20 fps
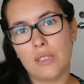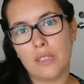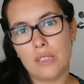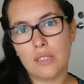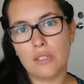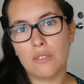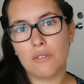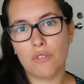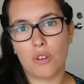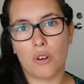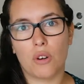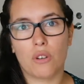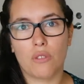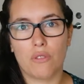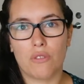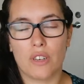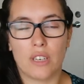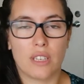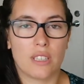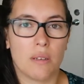this for,
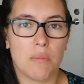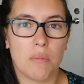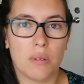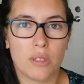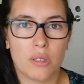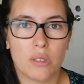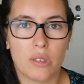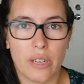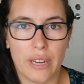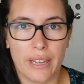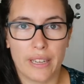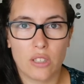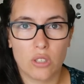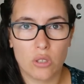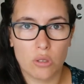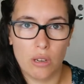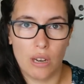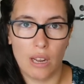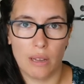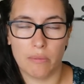for example, to connect
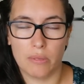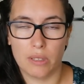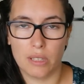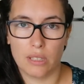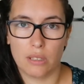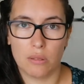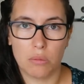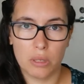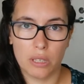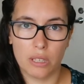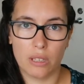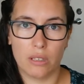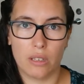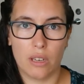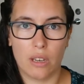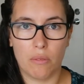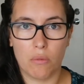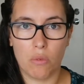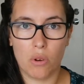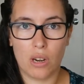two lambdas. We can
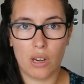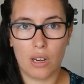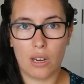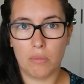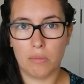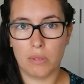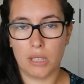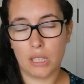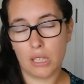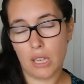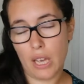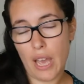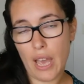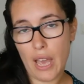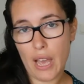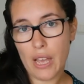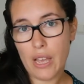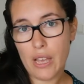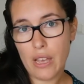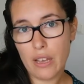have one lambda
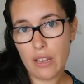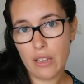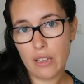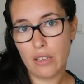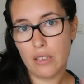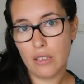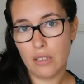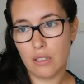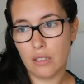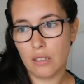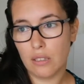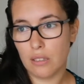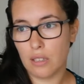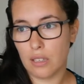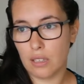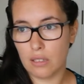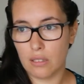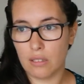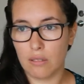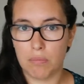A
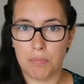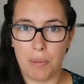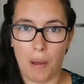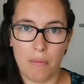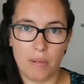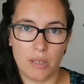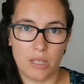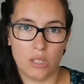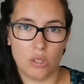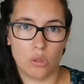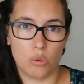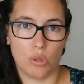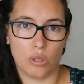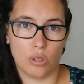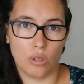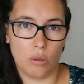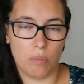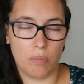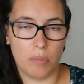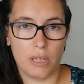that published to a
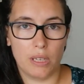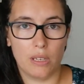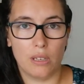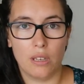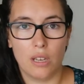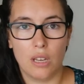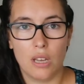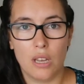topic